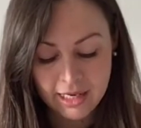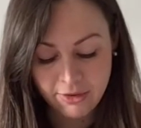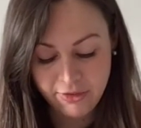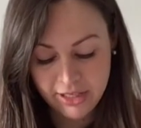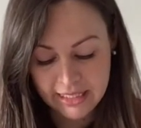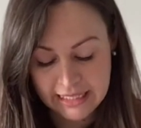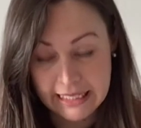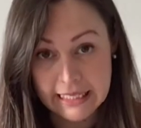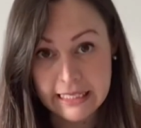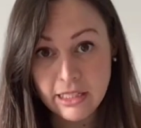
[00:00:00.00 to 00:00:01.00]
Now for
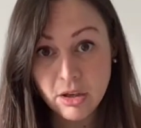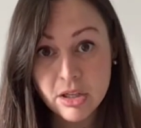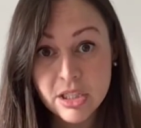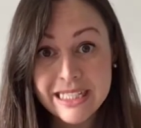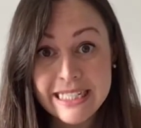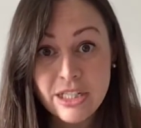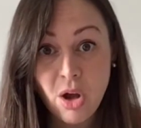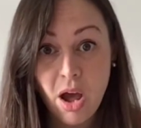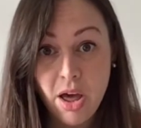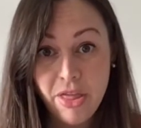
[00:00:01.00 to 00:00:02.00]
E, you're going to
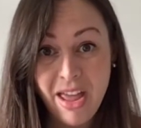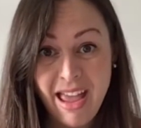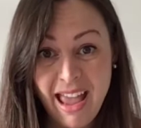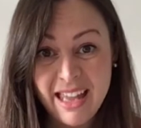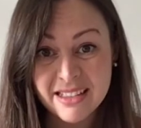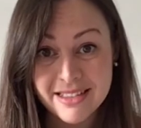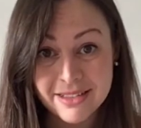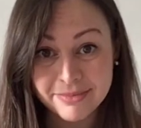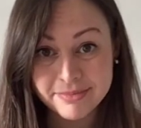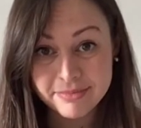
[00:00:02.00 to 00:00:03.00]
need your other
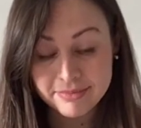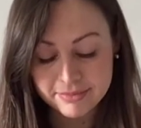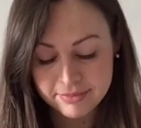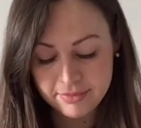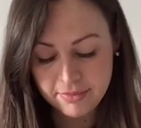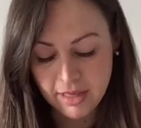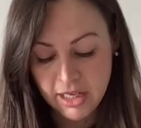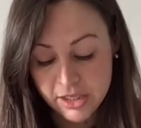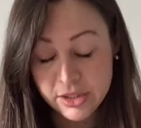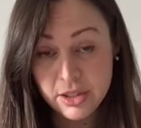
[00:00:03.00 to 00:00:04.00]
hand.
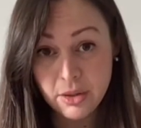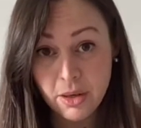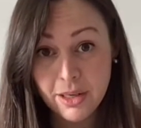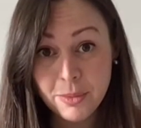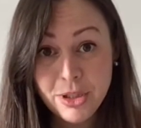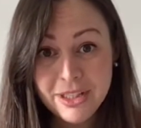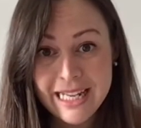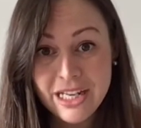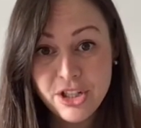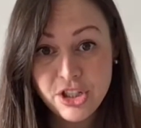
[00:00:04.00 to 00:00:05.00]
So I want you
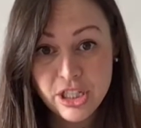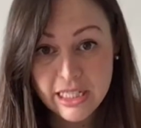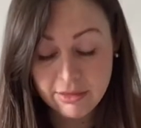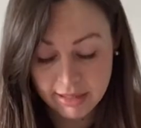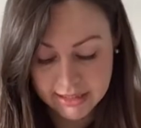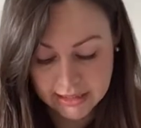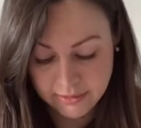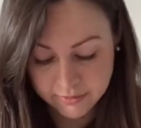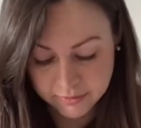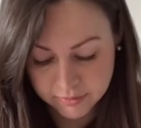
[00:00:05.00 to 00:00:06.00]
to get G ready.